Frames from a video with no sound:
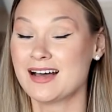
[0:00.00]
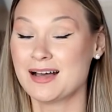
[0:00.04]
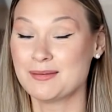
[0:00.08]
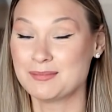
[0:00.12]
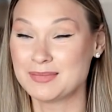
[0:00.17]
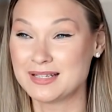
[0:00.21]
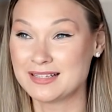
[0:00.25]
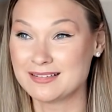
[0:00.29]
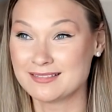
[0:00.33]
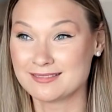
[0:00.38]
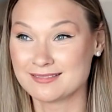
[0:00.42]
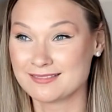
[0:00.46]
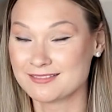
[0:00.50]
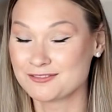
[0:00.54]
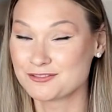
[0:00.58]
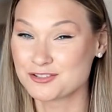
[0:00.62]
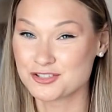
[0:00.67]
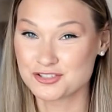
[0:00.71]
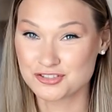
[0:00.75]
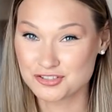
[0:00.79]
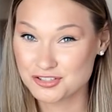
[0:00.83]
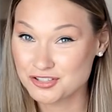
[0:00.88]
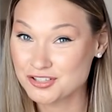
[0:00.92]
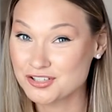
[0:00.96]
I mean,
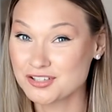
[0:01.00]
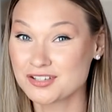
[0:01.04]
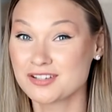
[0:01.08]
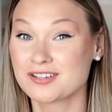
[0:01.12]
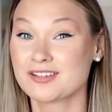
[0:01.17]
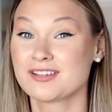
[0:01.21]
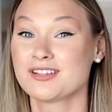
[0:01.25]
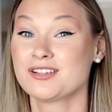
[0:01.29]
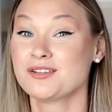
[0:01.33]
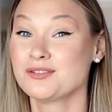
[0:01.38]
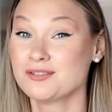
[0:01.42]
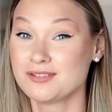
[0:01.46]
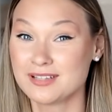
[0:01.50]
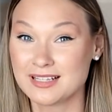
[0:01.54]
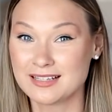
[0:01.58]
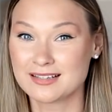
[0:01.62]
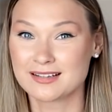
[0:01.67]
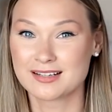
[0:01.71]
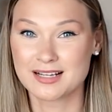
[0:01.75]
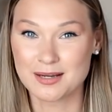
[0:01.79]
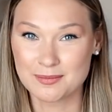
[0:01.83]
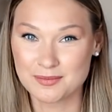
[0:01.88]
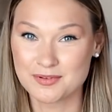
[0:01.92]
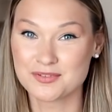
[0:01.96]
for sure, you'll
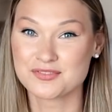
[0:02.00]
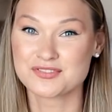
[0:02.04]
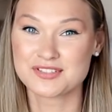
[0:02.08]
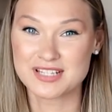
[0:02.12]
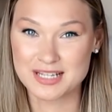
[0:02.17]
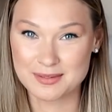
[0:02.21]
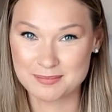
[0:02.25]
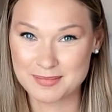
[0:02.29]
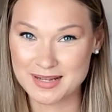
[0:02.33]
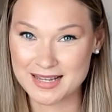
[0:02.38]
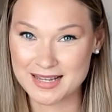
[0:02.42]
need a couple of sick